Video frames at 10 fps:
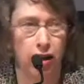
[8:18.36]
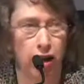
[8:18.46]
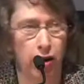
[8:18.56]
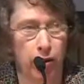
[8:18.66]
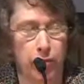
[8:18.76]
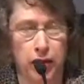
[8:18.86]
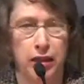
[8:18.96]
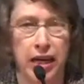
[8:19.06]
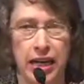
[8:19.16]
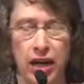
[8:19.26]

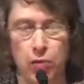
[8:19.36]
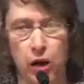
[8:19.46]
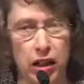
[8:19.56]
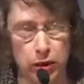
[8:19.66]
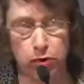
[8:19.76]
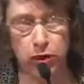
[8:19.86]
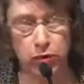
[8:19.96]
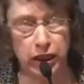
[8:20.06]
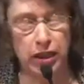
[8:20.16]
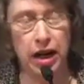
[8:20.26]
they can't possibly
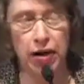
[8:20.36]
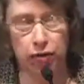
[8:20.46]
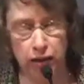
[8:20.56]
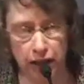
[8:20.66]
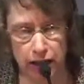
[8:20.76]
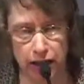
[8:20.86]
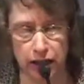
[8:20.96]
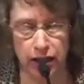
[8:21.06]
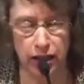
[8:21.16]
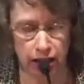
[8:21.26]
read every last
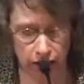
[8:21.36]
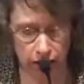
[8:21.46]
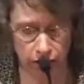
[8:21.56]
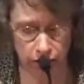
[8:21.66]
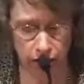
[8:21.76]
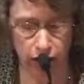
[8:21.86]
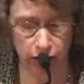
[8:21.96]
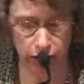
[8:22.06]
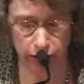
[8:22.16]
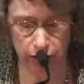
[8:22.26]
thing in their
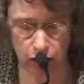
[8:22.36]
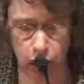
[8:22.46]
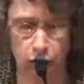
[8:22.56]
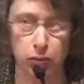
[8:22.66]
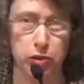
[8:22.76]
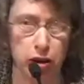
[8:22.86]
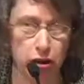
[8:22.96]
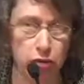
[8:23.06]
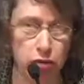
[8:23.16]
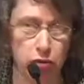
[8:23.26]
archive. So it's up to
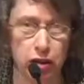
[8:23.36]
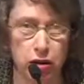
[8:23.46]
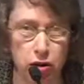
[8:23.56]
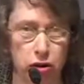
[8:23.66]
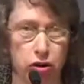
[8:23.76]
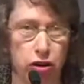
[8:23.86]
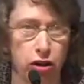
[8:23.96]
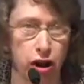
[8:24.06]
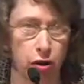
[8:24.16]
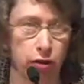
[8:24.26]
you, the researcher, to
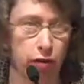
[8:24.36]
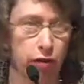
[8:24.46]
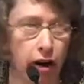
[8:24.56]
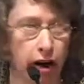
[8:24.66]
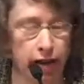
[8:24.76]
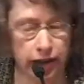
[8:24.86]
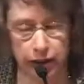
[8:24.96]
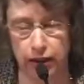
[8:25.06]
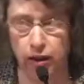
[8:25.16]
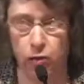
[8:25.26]
go and find
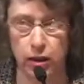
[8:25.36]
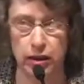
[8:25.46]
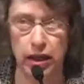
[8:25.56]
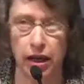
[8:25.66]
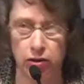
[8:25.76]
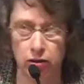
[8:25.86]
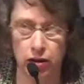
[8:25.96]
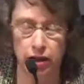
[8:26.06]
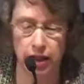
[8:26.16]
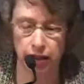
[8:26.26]
what's
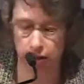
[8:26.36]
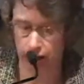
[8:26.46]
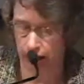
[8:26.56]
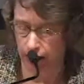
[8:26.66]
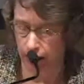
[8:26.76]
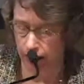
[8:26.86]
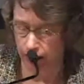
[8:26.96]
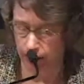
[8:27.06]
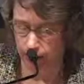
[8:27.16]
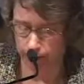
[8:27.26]
actually there.
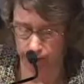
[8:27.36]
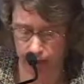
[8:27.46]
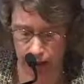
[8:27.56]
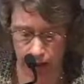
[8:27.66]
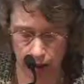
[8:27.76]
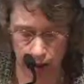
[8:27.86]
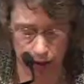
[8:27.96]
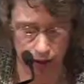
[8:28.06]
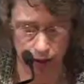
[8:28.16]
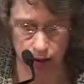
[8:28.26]
I
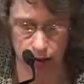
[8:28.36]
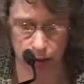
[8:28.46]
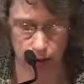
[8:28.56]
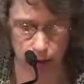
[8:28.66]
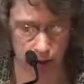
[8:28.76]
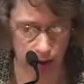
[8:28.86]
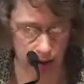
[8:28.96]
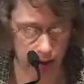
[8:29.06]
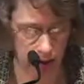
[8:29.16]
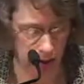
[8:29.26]
think that there's
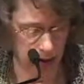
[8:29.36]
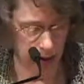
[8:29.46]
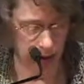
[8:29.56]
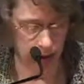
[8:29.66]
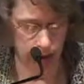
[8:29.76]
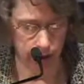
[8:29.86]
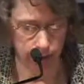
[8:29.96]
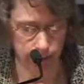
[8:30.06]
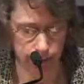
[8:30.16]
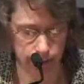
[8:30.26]
something
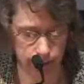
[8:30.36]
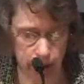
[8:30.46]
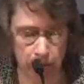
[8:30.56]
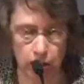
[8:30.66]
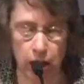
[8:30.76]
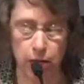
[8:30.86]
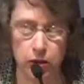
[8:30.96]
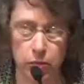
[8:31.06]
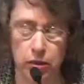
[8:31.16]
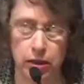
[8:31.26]

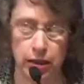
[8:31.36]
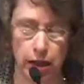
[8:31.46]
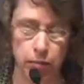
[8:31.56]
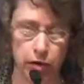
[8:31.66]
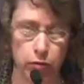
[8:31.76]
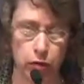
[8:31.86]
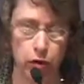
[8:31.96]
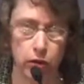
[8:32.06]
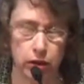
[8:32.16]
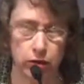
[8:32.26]
sometimes almost deceptive
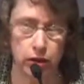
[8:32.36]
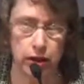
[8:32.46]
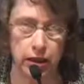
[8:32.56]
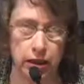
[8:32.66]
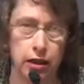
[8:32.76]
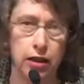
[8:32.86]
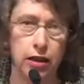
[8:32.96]
about what you see